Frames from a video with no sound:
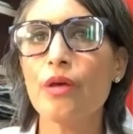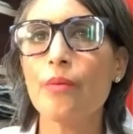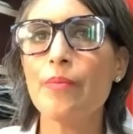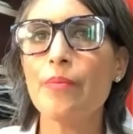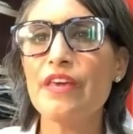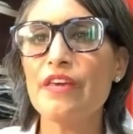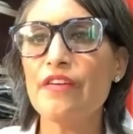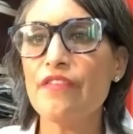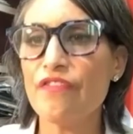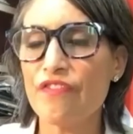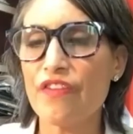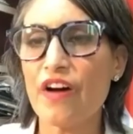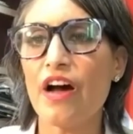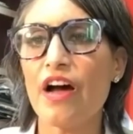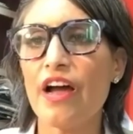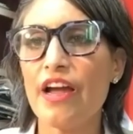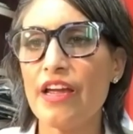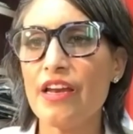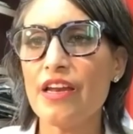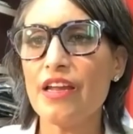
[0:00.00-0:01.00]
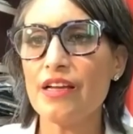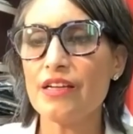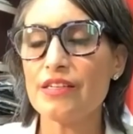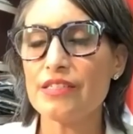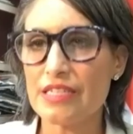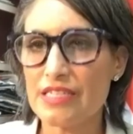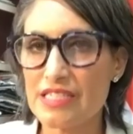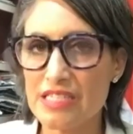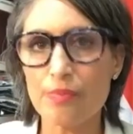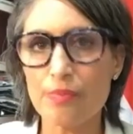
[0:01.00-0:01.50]
be fine
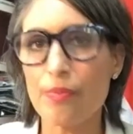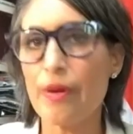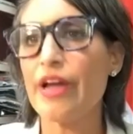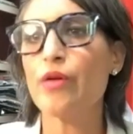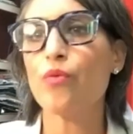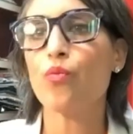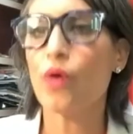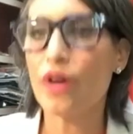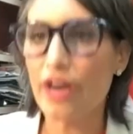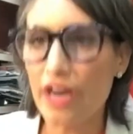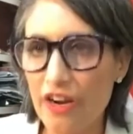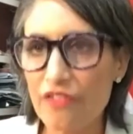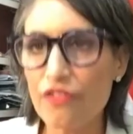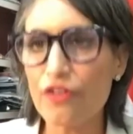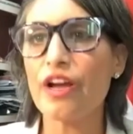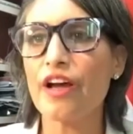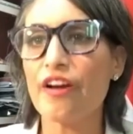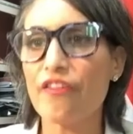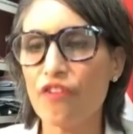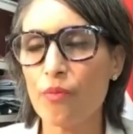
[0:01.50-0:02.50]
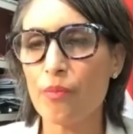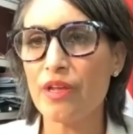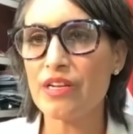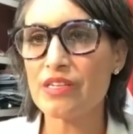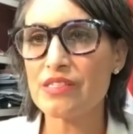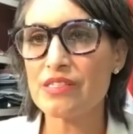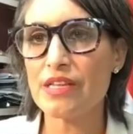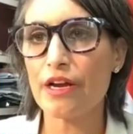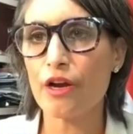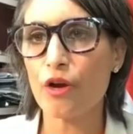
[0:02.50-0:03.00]
despite whatever government
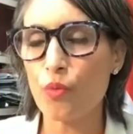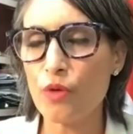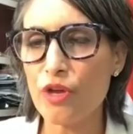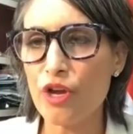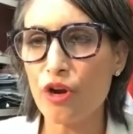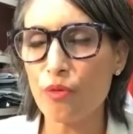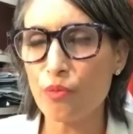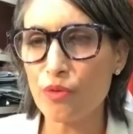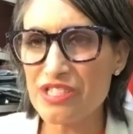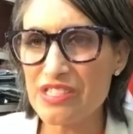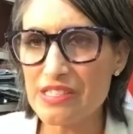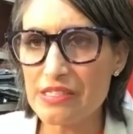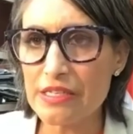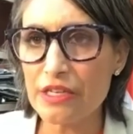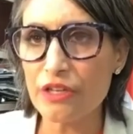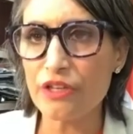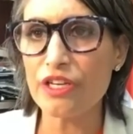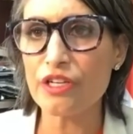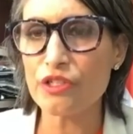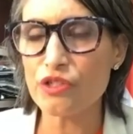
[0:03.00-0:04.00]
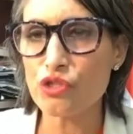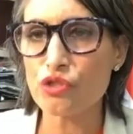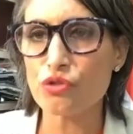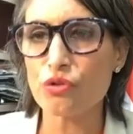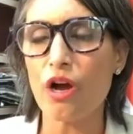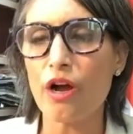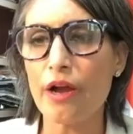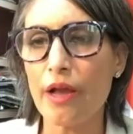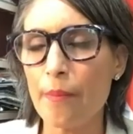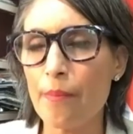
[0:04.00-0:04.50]
is there. We are resilient,
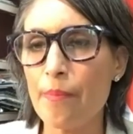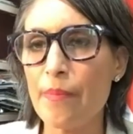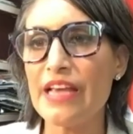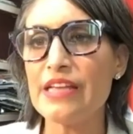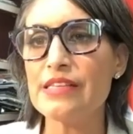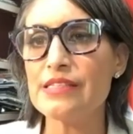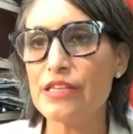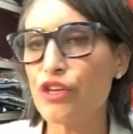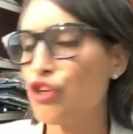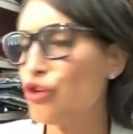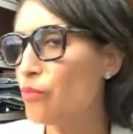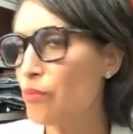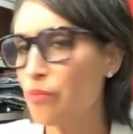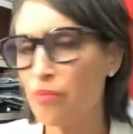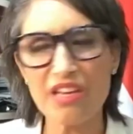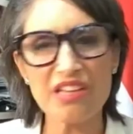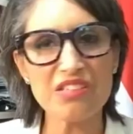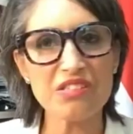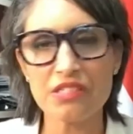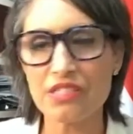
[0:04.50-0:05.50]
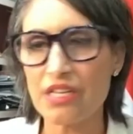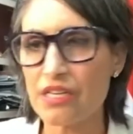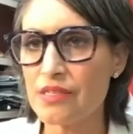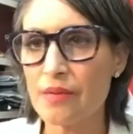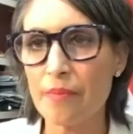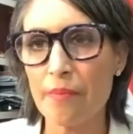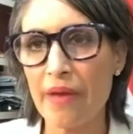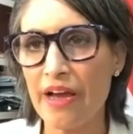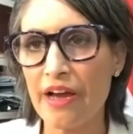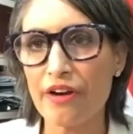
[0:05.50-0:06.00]
strong, amazing human beings,
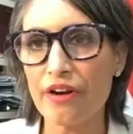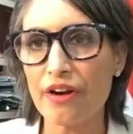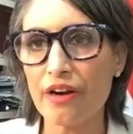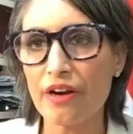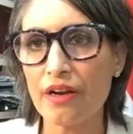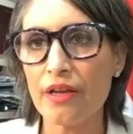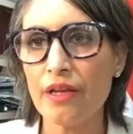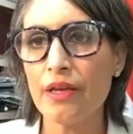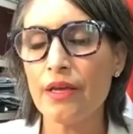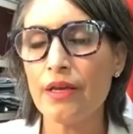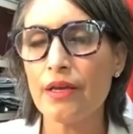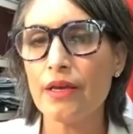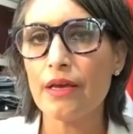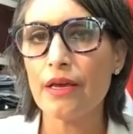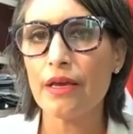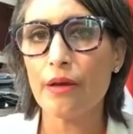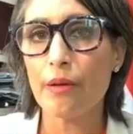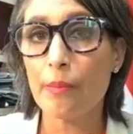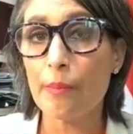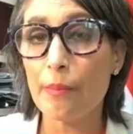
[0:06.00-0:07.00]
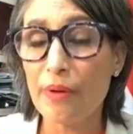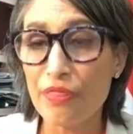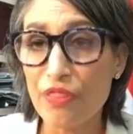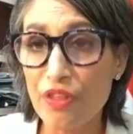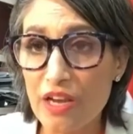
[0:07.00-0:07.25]
doesn't matter. But the